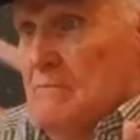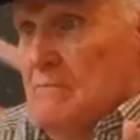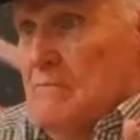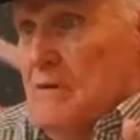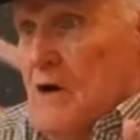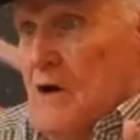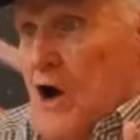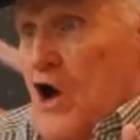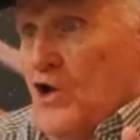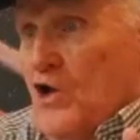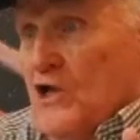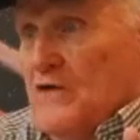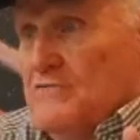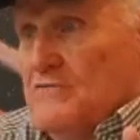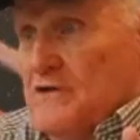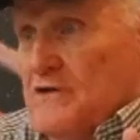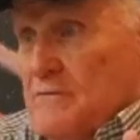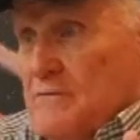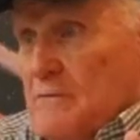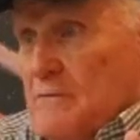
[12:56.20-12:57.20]
All of
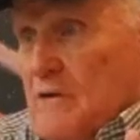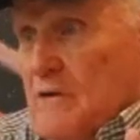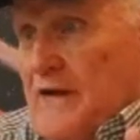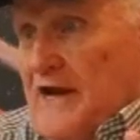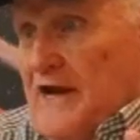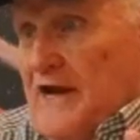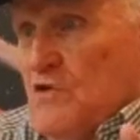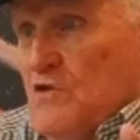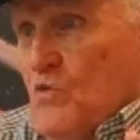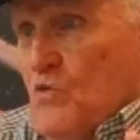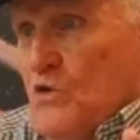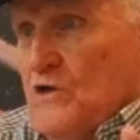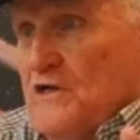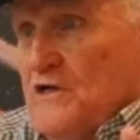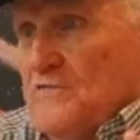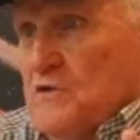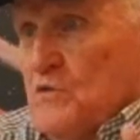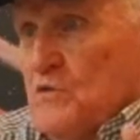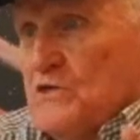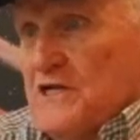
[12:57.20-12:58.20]
you. Every one
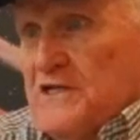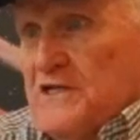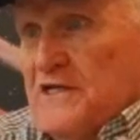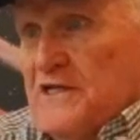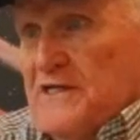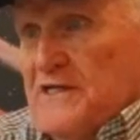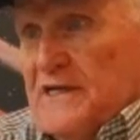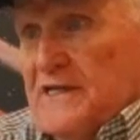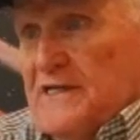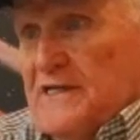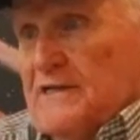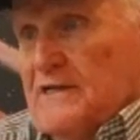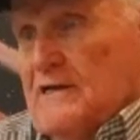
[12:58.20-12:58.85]
of you would have done it.